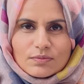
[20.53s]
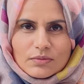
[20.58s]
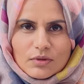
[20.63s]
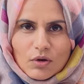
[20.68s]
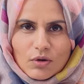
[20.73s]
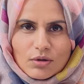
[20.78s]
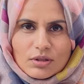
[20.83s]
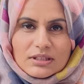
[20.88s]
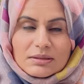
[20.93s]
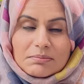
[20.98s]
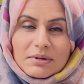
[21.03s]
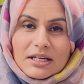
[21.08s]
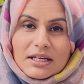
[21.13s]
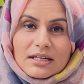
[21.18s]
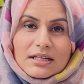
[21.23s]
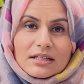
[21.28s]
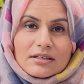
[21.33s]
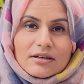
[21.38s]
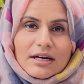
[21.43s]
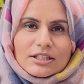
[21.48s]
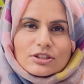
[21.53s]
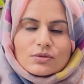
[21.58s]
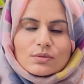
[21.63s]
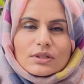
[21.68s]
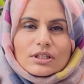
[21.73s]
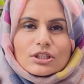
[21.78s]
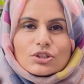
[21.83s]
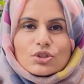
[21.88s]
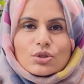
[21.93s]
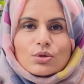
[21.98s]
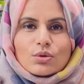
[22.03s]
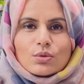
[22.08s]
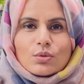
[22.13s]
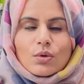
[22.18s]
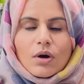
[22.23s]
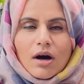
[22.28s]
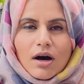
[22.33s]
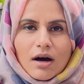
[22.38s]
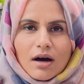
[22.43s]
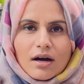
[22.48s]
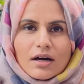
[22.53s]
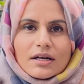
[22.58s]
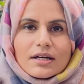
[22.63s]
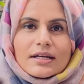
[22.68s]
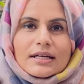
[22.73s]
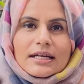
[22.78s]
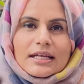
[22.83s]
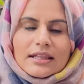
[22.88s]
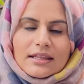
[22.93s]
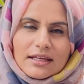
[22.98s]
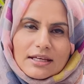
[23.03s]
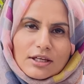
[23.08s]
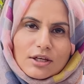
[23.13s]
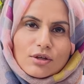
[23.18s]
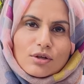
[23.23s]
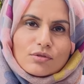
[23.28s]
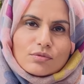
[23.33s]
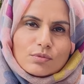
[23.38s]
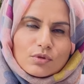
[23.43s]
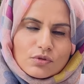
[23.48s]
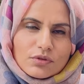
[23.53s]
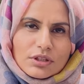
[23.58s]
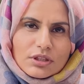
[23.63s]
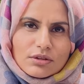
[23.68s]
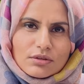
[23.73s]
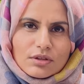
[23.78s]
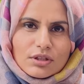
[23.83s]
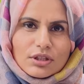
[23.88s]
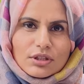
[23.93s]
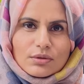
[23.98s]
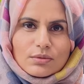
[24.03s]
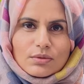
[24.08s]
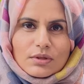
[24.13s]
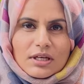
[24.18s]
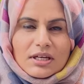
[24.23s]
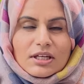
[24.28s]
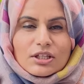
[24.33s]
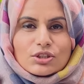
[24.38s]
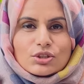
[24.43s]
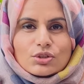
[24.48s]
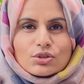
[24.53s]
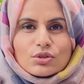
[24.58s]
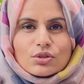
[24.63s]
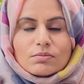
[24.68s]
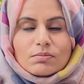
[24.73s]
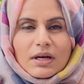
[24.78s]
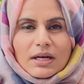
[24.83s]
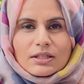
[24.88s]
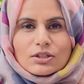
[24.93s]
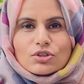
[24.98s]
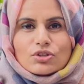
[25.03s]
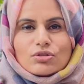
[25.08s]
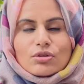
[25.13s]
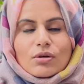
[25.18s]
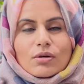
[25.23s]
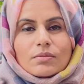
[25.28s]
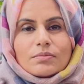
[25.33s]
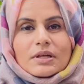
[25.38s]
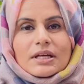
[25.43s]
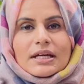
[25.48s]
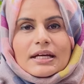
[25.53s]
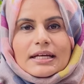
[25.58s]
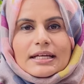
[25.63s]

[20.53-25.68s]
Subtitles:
all the medical graduates who are thinking of moving to the UK should brainstorm